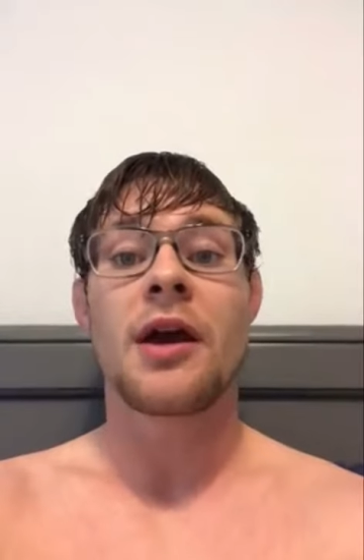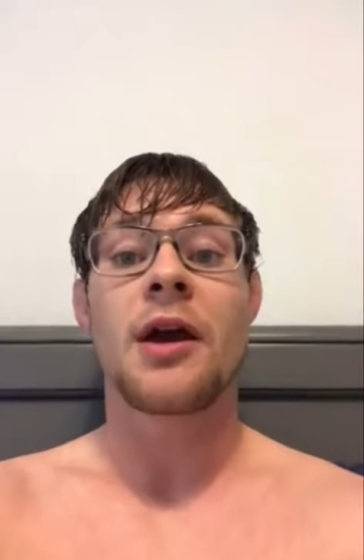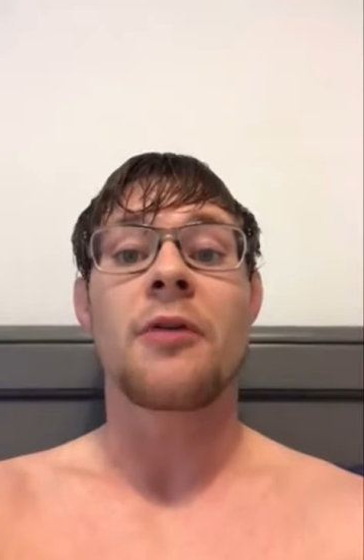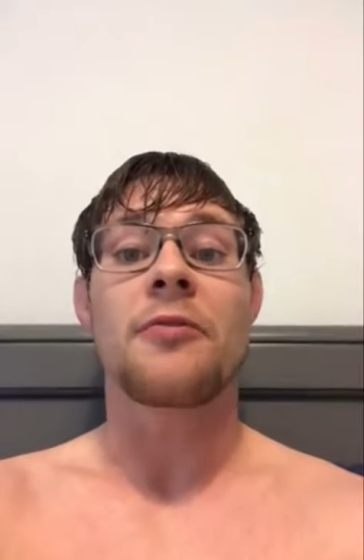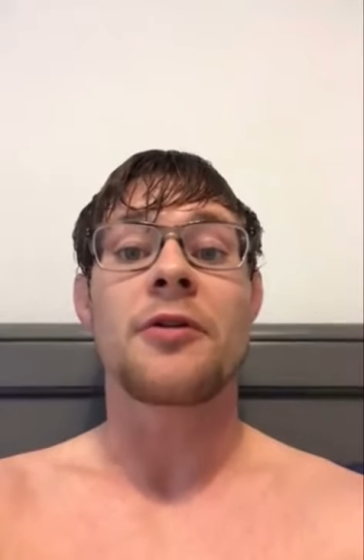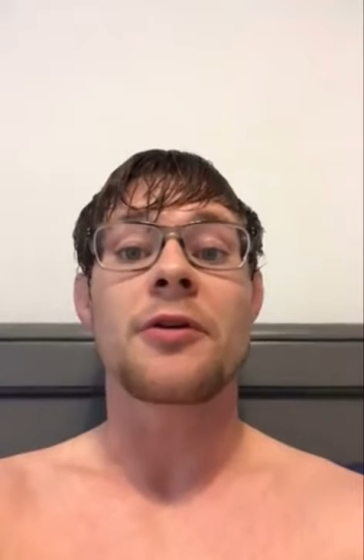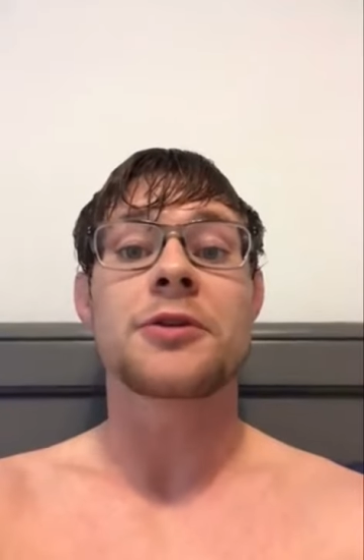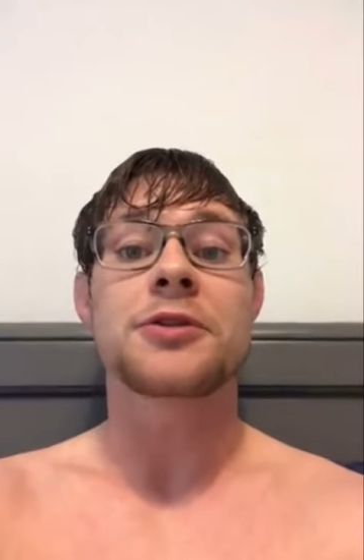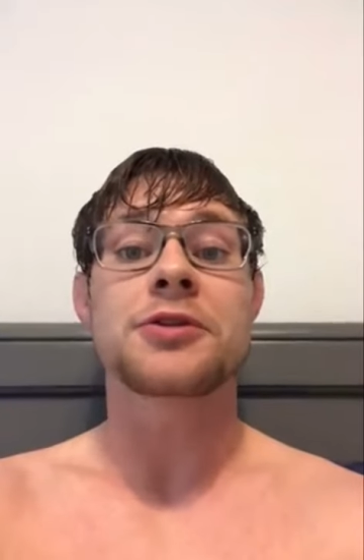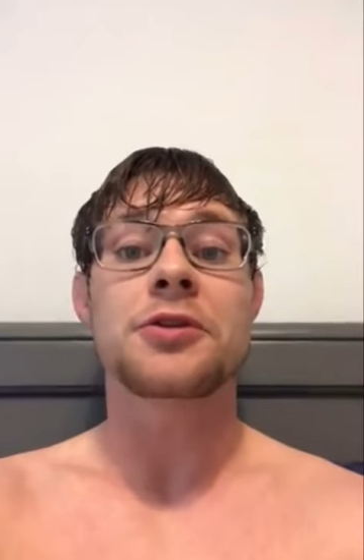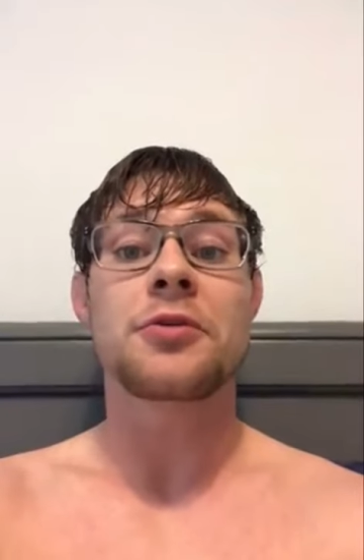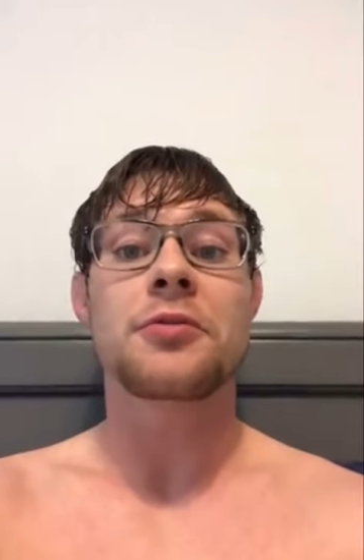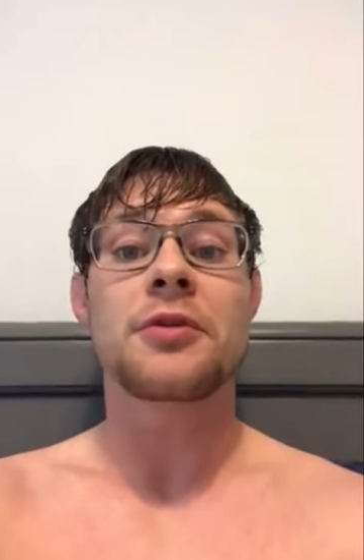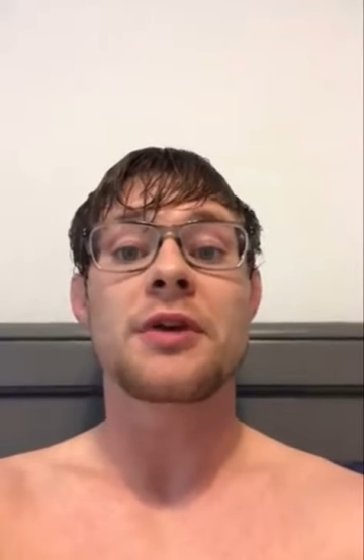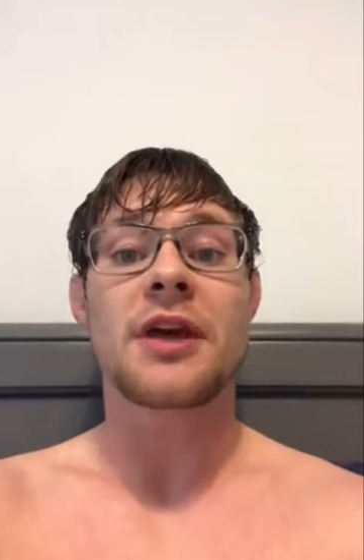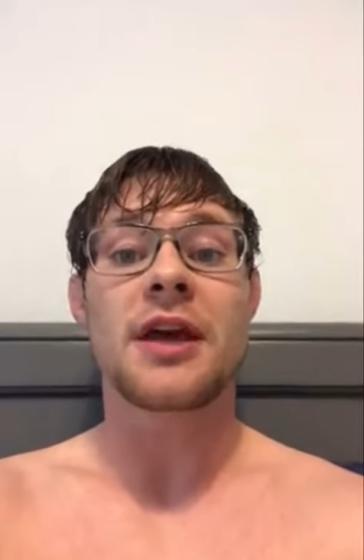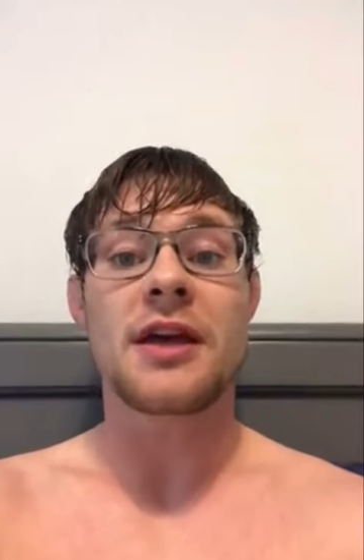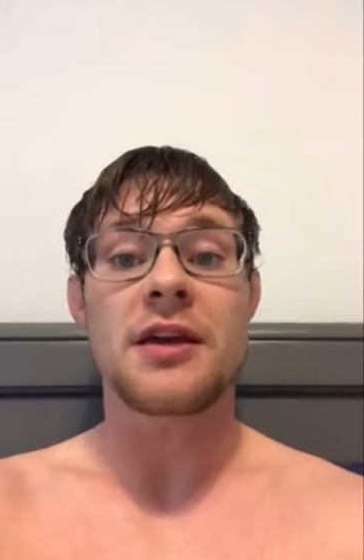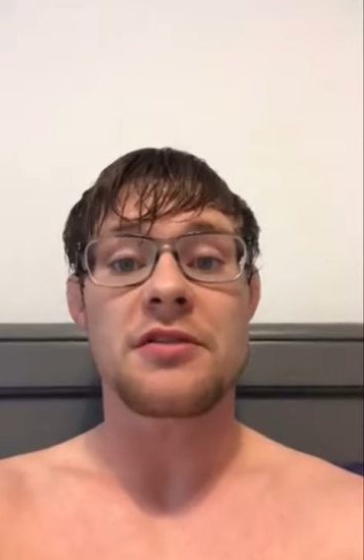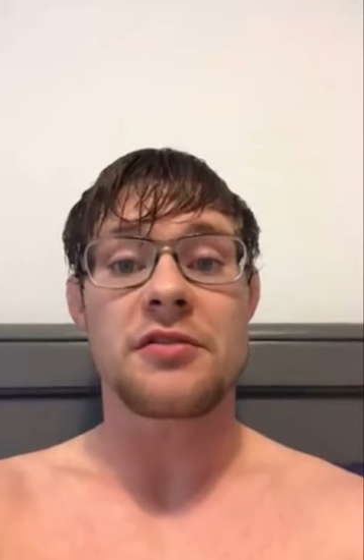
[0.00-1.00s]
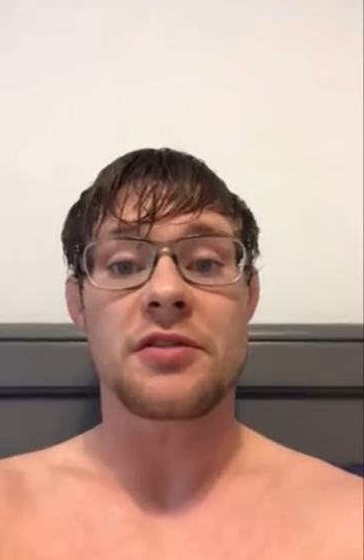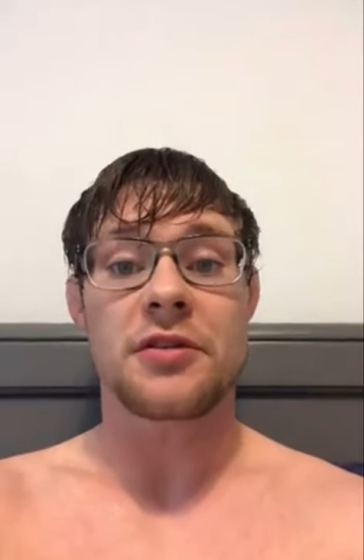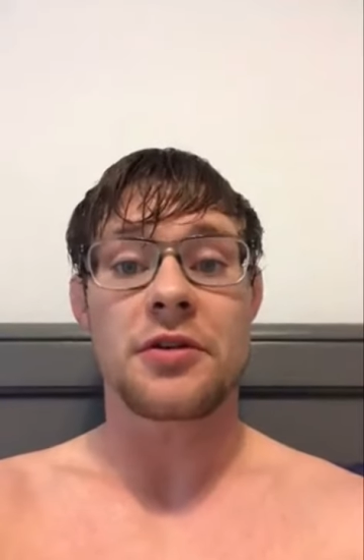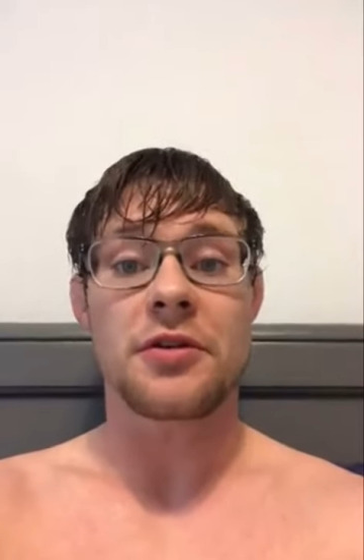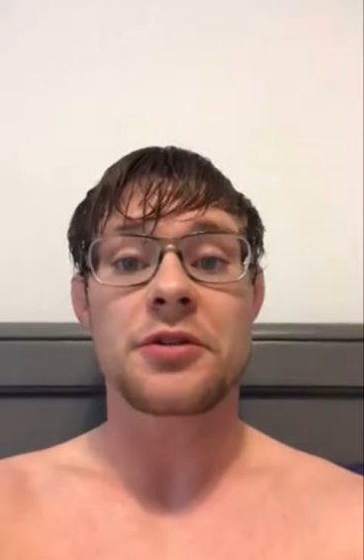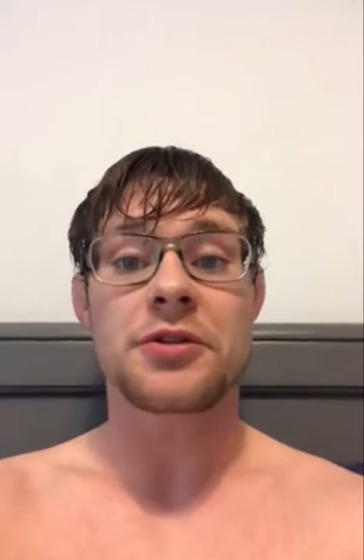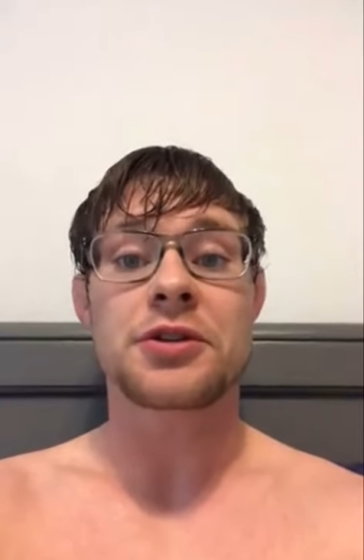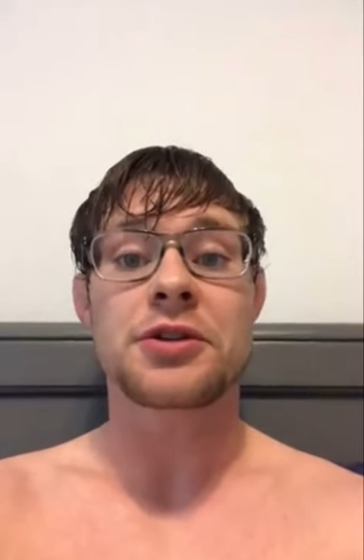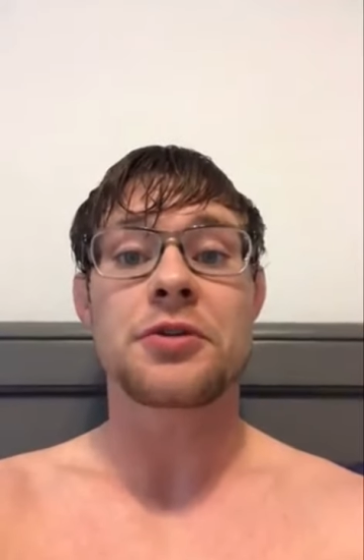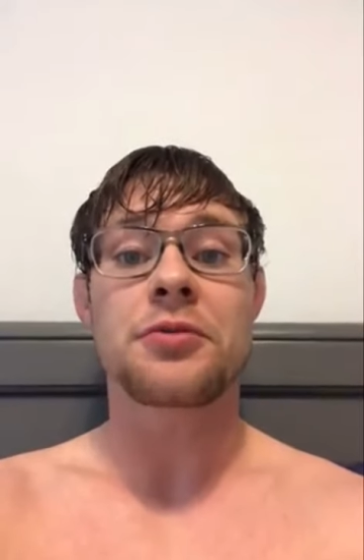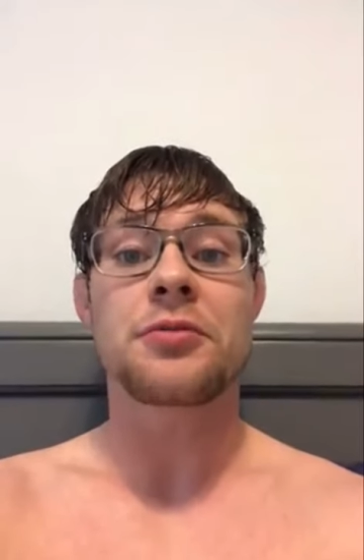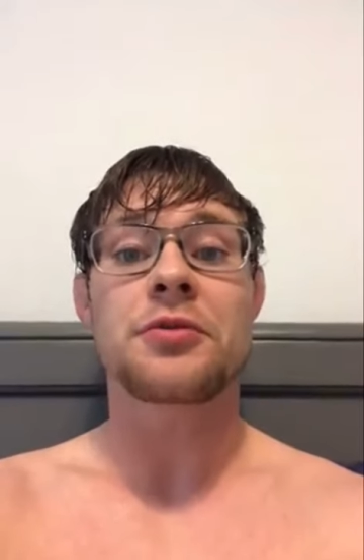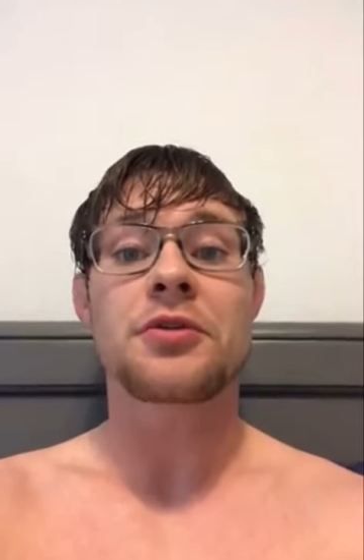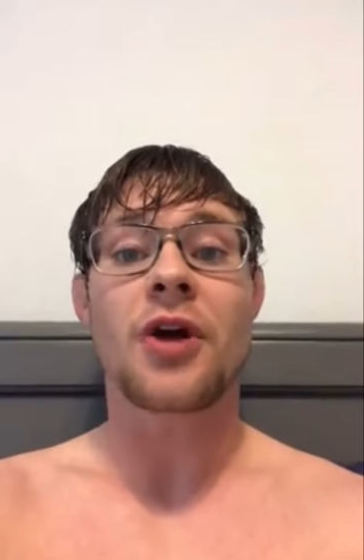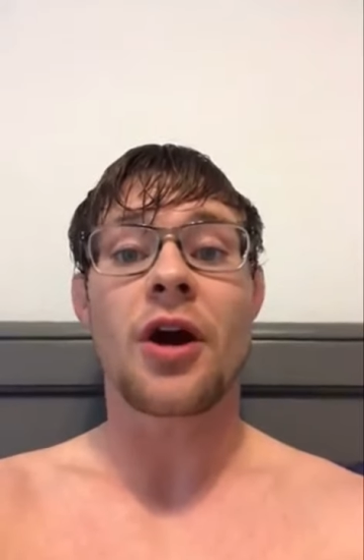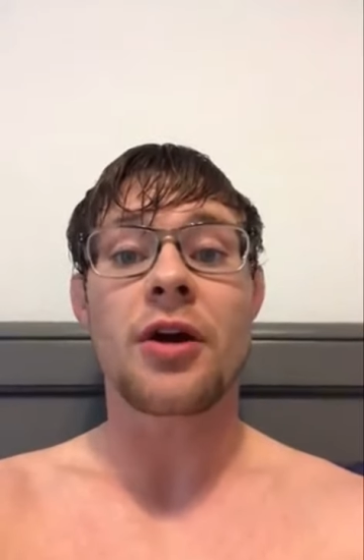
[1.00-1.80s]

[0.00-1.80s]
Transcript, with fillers: If you're shooting geese, and you're shooting